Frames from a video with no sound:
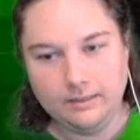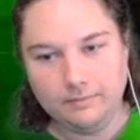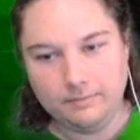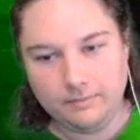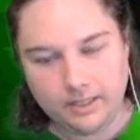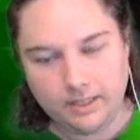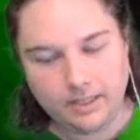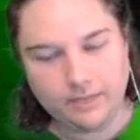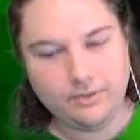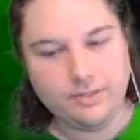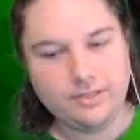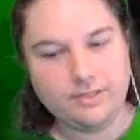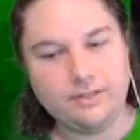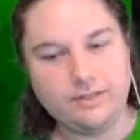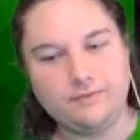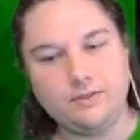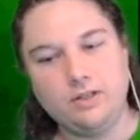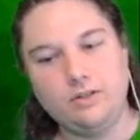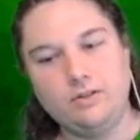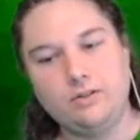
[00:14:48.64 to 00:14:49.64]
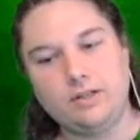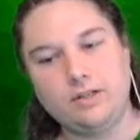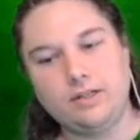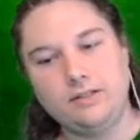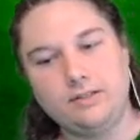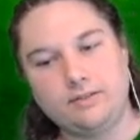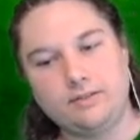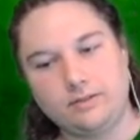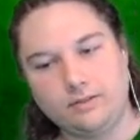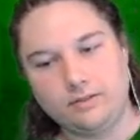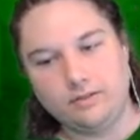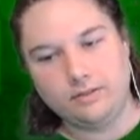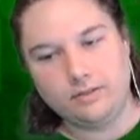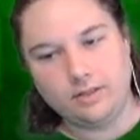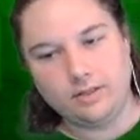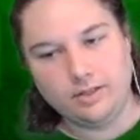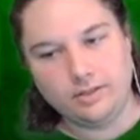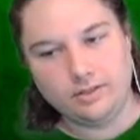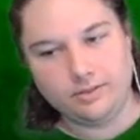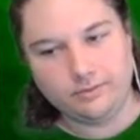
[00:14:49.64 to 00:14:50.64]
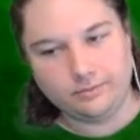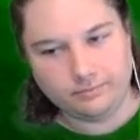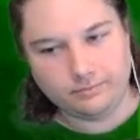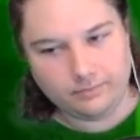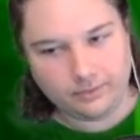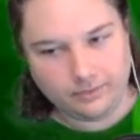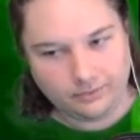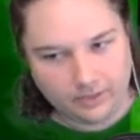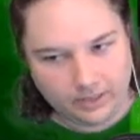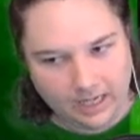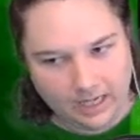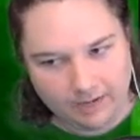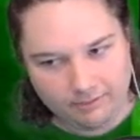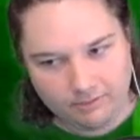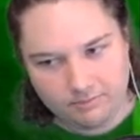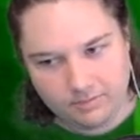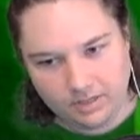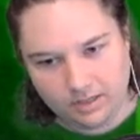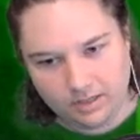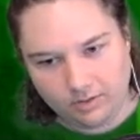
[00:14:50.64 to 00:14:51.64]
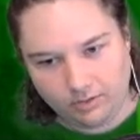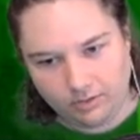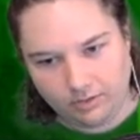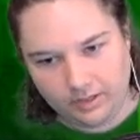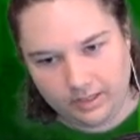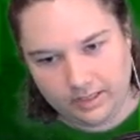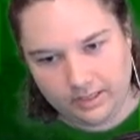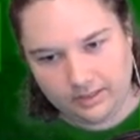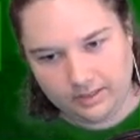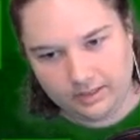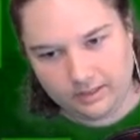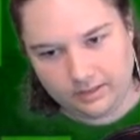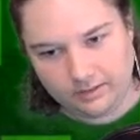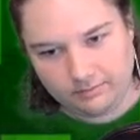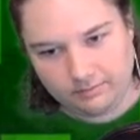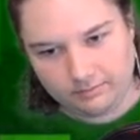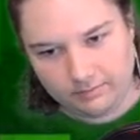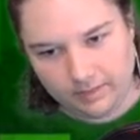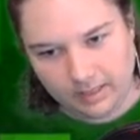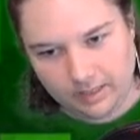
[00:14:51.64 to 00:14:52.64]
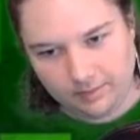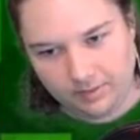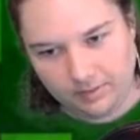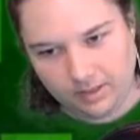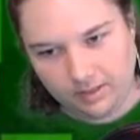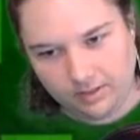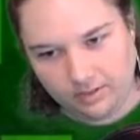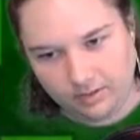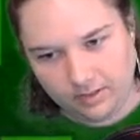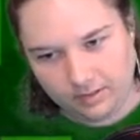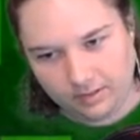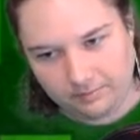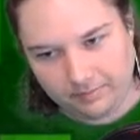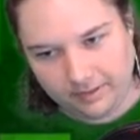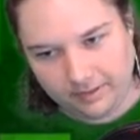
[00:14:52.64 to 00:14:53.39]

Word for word: Money was of no concern to you. If you gave him the coin, then maybe you could